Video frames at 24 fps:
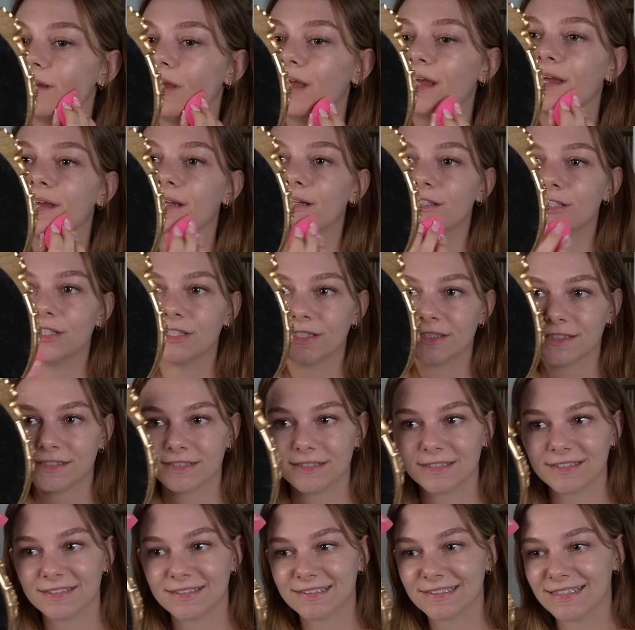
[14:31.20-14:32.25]
I
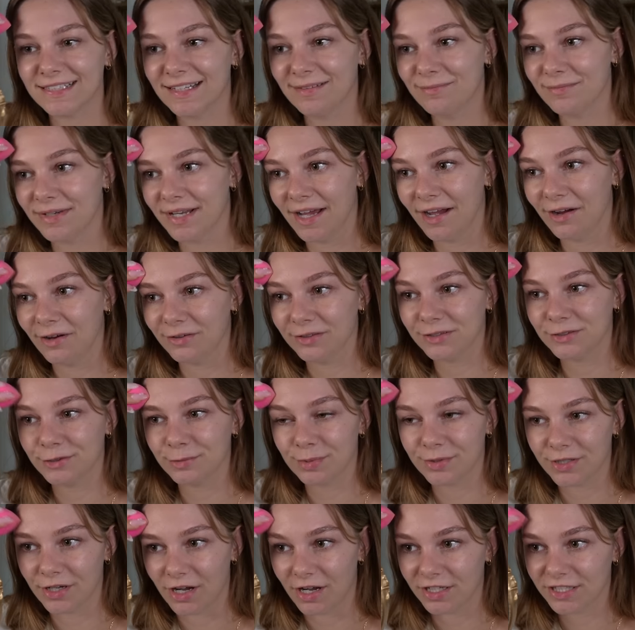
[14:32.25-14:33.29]
just am now
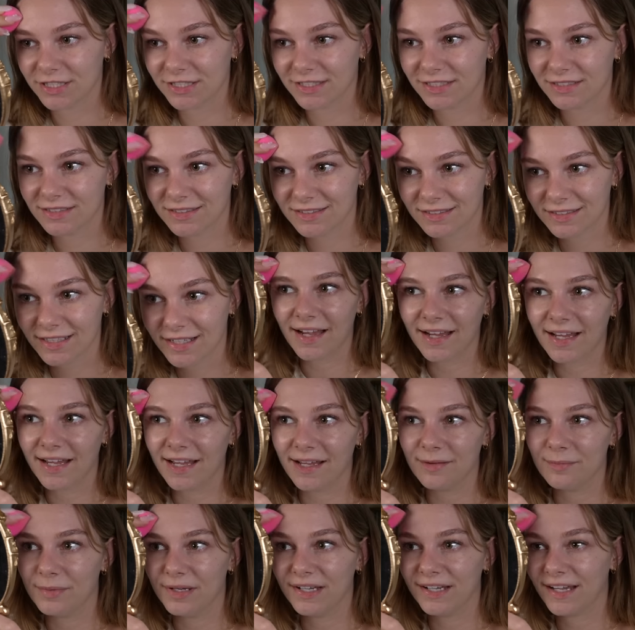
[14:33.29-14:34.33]
super nauseous. I
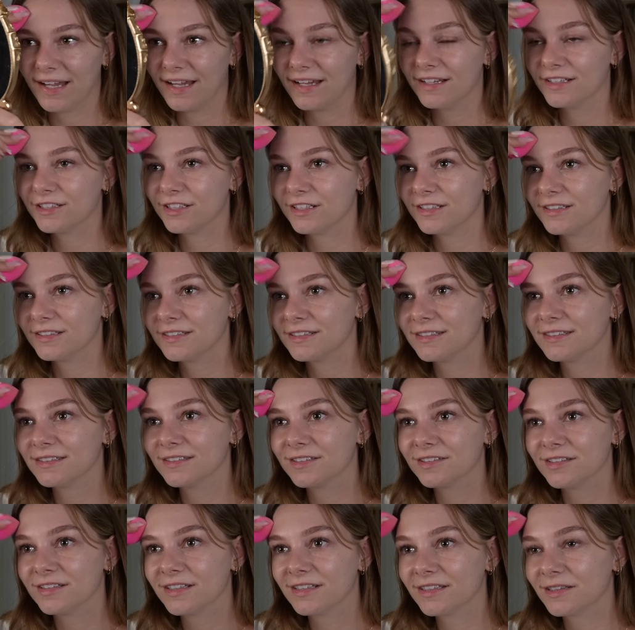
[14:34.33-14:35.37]
hate being anxious. It's
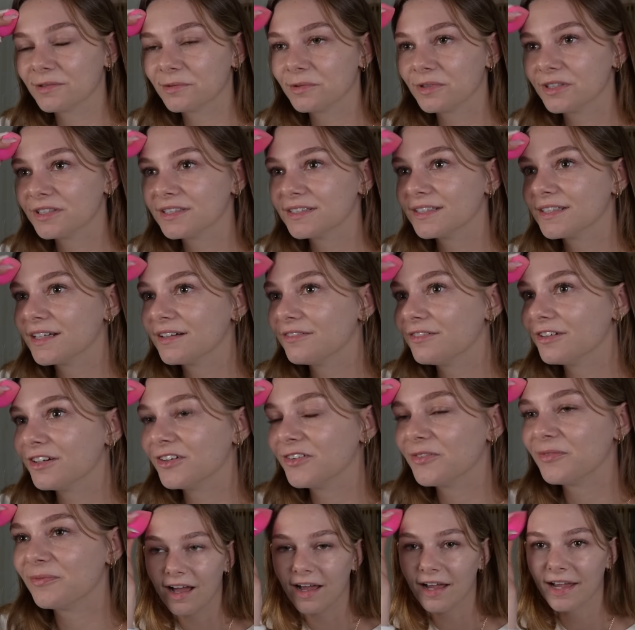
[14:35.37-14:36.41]
literally like the worst thing
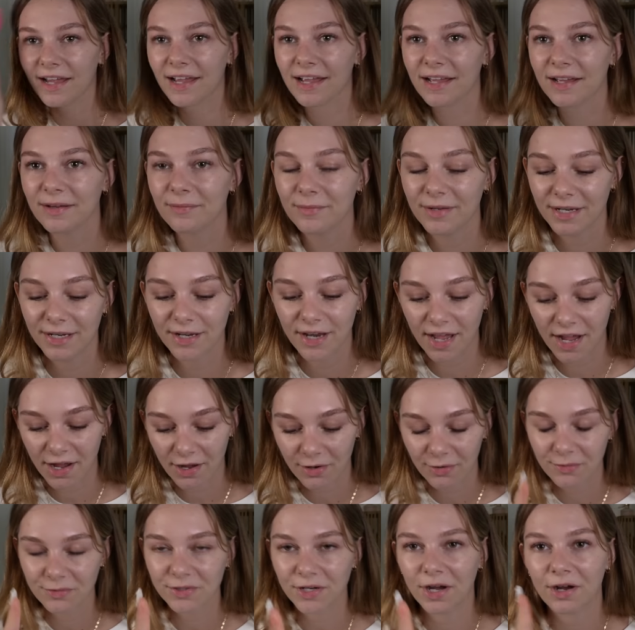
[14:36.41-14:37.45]
ever. I am
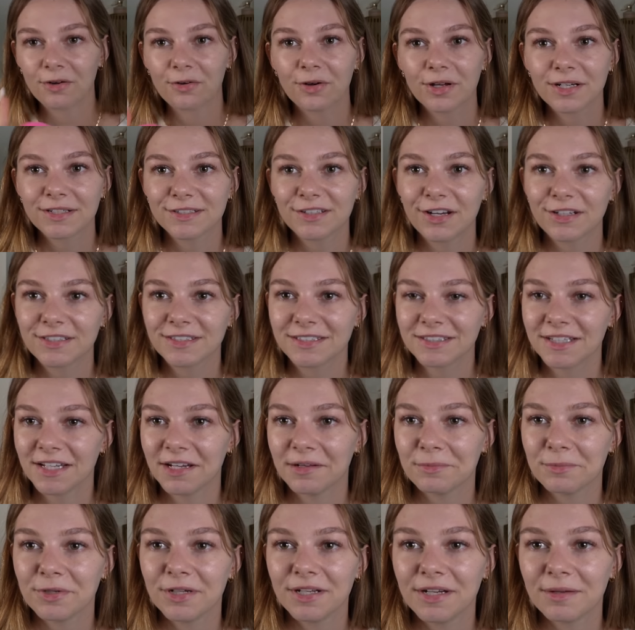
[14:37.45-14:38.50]
now not going to talk to the
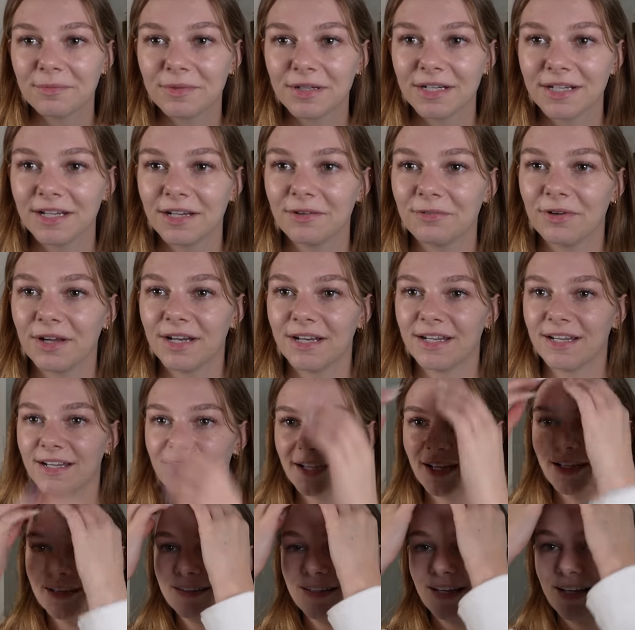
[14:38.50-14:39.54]
camera and I'm gonna get
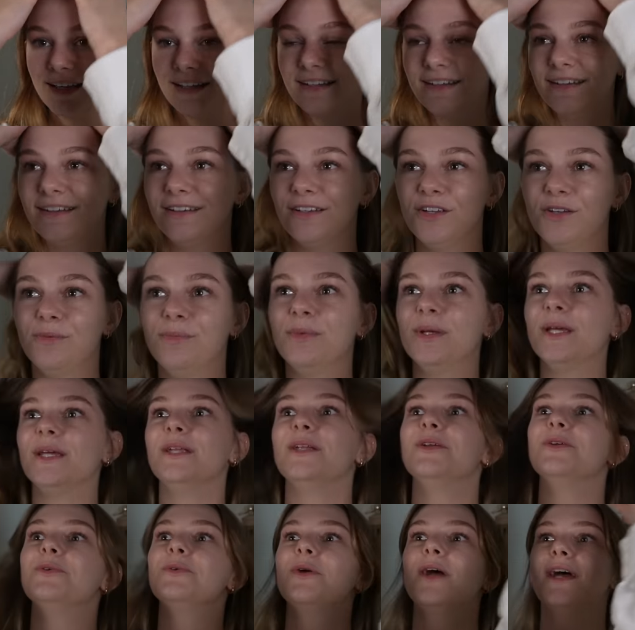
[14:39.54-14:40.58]
ready and then
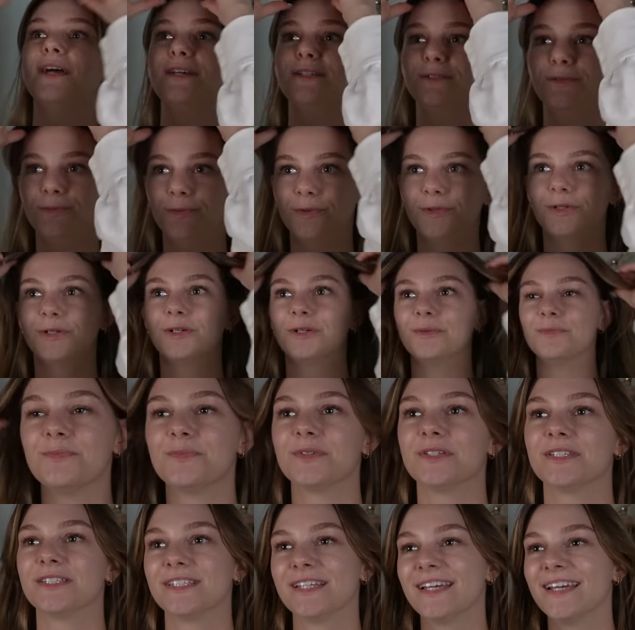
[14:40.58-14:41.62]
you guys will
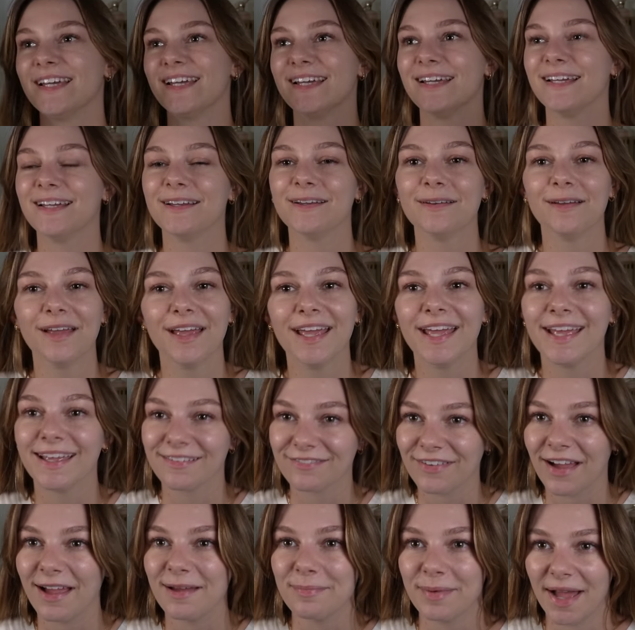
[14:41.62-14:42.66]
see
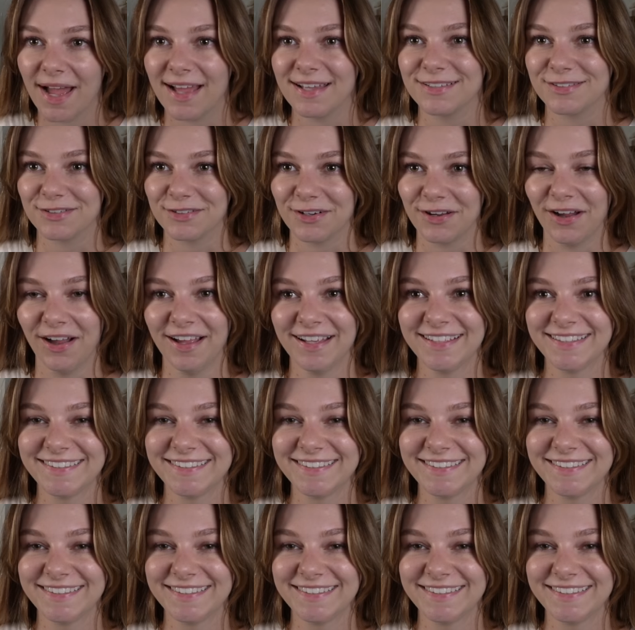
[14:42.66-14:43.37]
if I pass or not.